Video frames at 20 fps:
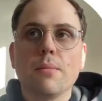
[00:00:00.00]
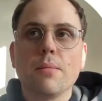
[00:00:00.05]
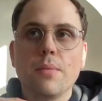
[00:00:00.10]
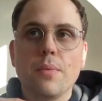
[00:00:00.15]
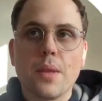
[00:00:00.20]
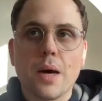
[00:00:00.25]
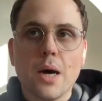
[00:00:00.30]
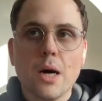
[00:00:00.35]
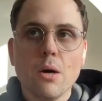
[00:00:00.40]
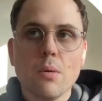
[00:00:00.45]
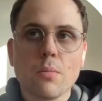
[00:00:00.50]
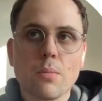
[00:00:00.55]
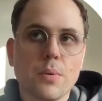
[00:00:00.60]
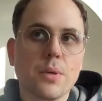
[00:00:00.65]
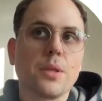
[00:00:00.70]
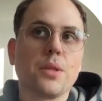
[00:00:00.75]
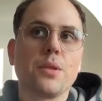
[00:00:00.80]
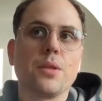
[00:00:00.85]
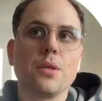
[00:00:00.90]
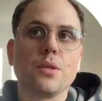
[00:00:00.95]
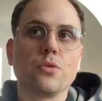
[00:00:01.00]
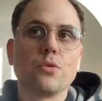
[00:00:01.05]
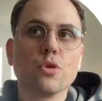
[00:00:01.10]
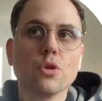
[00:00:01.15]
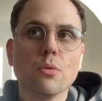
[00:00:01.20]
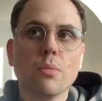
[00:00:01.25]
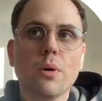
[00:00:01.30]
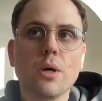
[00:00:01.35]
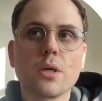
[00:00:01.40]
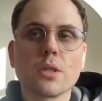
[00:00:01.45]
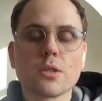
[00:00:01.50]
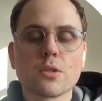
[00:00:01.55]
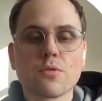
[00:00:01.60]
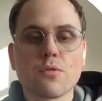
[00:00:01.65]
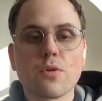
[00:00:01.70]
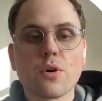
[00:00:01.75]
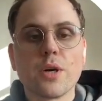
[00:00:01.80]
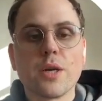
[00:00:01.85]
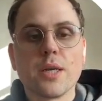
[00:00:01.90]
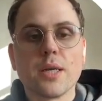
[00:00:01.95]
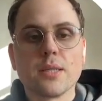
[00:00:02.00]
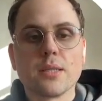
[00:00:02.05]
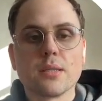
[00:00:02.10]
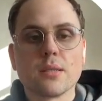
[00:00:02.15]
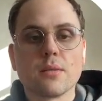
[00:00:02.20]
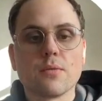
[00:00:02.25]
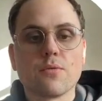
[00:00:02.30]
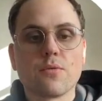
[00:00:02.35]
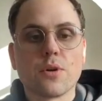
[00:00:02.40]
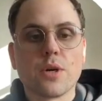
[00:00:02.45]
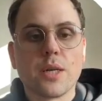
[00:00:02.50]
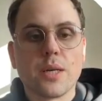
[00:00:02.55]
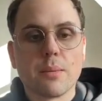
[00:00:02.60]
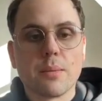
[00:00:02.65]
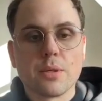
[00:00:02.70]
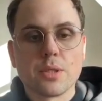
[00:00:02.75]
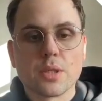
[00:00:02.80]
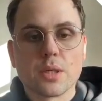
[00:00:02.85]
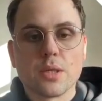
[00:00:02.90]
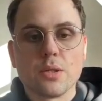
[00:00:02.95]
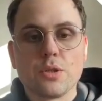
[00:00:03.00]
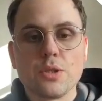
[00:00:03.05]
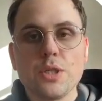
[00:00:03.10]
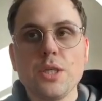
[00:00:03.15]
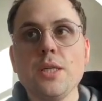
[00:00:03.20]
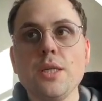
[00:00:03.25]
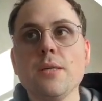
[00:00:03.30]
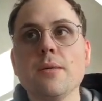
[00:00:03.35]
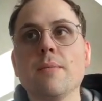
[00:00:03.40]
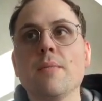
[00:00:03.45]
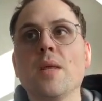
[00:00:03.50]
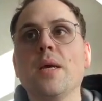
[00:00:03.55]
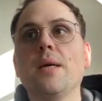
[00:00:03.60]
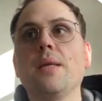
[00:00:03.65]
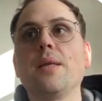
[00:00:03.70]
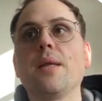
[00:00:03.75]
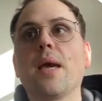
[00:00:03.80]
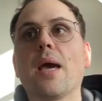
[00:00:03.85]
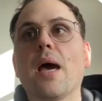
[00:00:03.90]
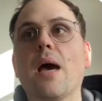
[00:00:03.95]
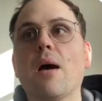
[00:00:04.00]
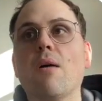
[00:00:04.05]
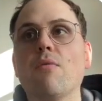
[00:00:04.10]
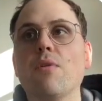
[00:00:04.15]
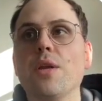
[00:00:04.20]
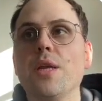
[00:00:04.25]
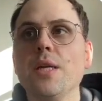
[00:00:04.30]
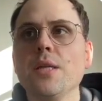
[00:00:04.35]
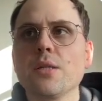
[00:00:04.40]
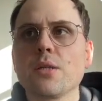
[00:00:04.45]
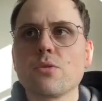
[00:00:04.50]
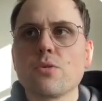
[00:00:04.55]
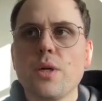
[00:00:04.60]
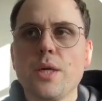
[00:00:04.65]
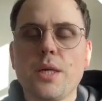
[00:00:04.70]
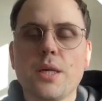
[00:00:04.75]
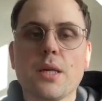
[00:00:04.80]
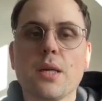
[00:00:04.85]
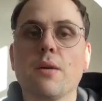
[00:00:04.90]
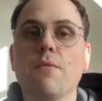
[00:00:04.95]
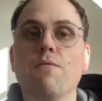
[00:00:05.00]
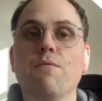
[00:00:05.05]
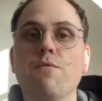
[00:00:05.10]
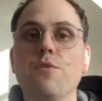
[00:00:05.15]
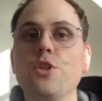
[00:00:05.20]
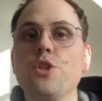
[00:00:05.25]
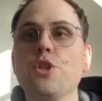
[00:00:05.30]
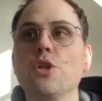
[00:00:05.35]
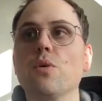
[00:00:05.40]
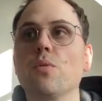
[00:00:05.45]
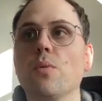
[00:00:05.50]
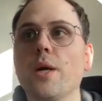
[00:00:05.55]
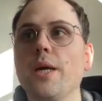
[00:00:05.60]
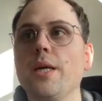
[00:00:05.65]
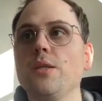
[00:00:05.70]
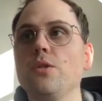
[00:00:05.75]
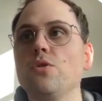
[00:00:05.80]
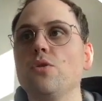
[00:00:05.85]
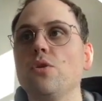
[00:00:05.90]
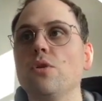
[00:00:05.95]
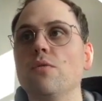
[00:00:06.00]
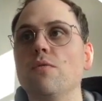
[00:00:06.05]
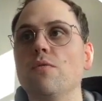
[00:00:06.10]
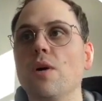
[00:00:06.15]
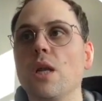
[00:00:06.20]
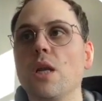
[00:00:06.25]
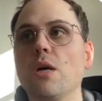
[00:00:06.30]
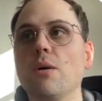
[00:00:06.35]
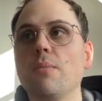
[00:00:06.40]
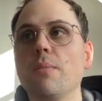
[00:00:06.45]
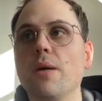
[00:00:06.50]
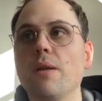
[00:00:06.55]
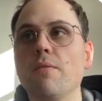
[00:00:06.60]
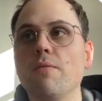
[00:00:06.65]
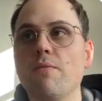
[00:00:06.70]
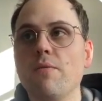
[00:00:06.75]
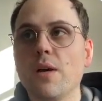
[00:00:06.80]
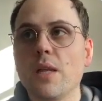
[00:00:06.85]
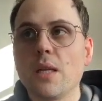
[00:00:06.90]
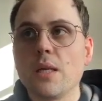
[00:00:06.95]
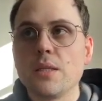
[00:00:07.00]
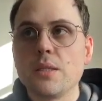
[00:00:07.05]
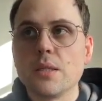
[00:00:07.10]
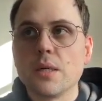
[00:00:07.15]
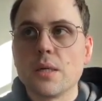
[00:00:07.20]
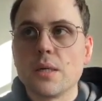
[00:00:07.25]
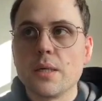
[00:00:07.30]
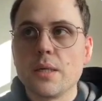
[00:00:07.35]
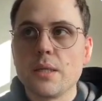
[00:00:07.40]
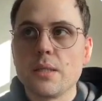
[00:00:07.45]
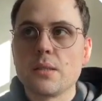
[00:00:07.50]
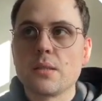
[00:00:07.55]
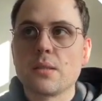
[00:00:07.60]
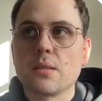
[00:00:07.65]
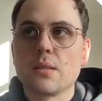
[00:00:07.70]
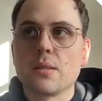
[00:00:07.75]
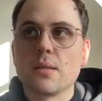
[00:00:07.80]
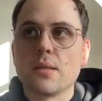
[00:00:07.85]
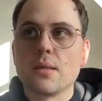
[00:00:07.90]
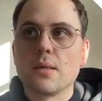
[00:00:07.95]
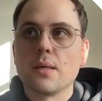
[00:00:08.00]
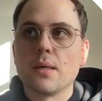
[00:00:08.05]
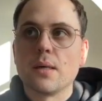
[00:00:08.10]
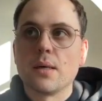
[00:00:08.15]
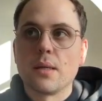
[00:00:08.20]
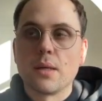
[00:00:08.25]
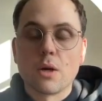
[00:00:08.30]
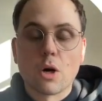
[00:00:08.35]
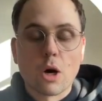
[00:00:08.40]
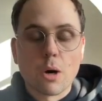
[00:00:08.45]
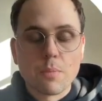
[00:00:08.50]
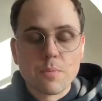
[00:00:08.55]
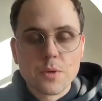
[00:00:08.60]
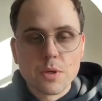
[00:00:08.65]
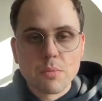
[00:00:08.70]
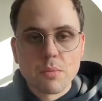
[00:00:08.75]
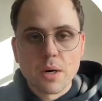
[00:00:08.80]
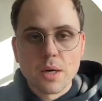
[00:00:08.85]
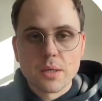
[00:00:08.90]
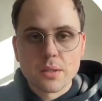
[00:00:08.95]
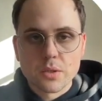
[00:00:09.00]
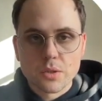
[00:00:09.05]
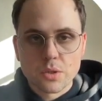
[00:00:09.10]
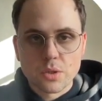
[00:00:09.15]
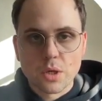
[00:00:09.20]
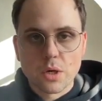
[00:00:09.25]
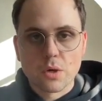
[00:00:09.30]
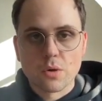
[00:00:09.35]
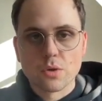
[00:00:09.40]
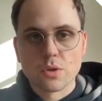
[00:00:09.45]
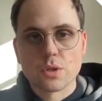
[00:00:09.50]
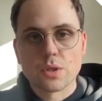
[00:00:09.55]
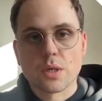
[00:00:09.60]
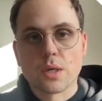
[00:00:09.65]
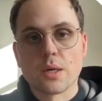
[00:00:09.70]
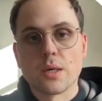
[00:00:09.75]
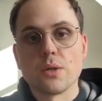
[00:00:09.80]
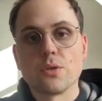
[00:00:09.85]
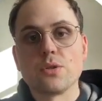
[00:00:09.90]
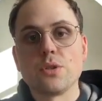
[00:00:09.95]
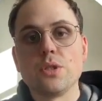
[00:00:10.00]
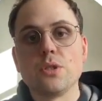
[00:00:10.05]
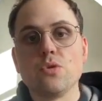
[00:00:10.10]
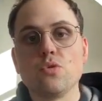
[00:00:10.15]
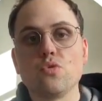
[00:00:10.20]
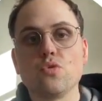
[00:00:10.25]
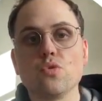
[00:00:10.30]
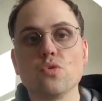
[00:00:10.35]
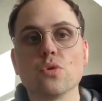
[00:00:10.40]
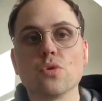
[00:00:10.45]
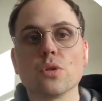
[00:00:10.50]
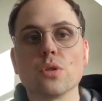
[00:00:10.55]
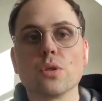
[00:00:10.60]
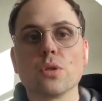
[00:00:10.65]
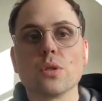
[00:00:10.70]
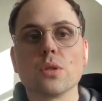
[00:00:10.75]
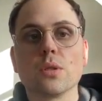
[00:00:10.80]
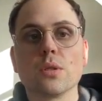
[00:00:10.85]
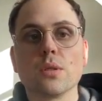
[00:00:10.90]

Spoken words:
Now, with the Toolbox for AWS IoT, they have an integrated and visual way to develop and validate and optimize those IoT rule